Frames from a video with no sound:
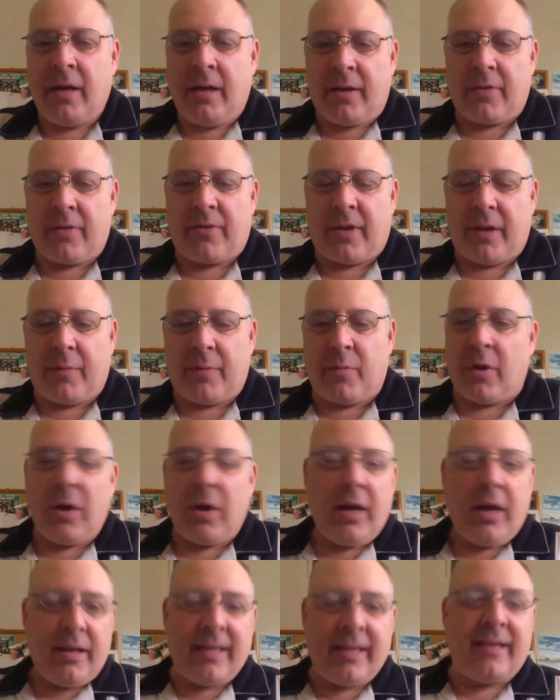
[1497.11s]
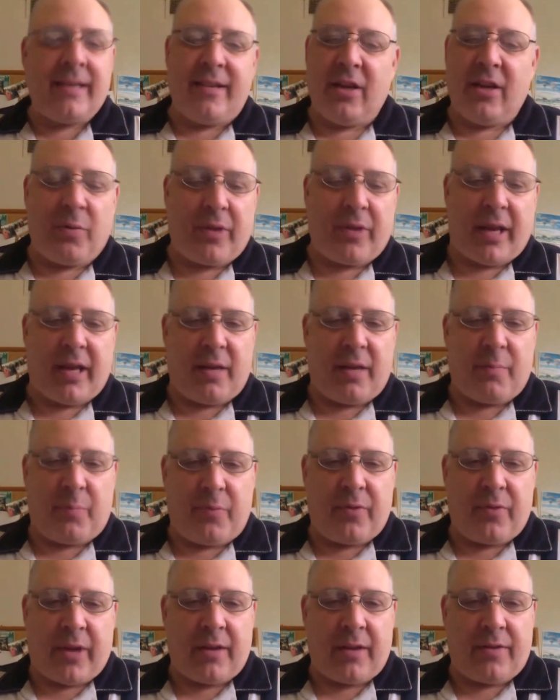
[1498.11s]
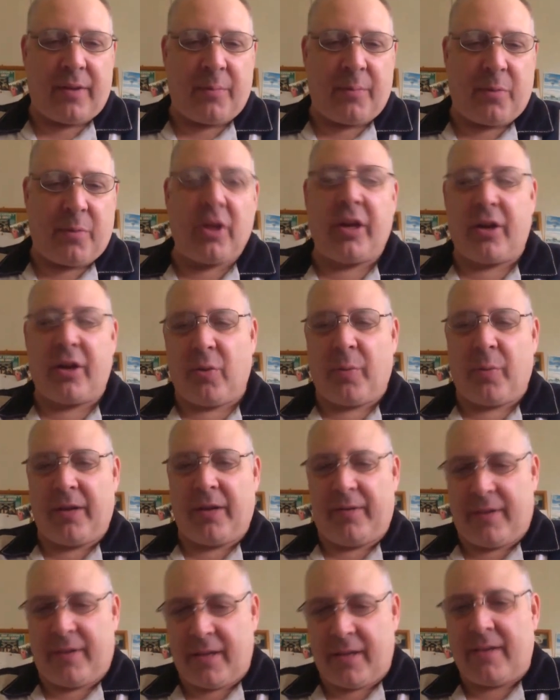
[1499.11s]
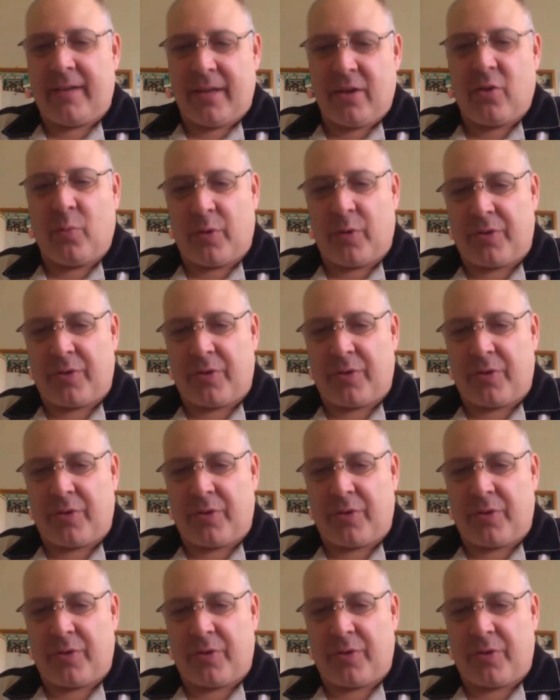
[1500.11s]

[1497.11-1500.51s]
because didn't deal with anything political, but it did deal with